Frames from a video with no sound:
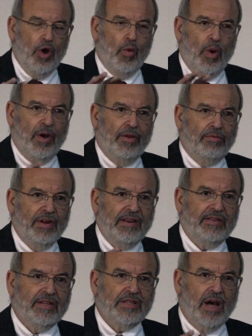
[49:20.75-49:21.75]
One of the
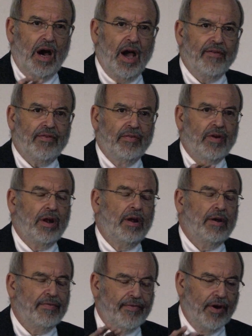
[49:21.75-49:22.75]
reasons I've given a
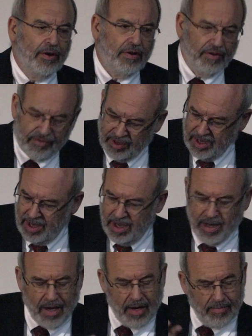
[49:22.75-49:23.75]
lot of focus
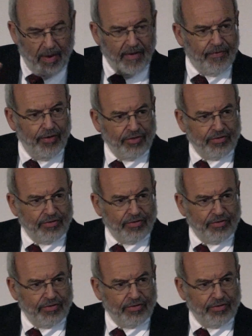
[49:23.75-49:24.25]
in my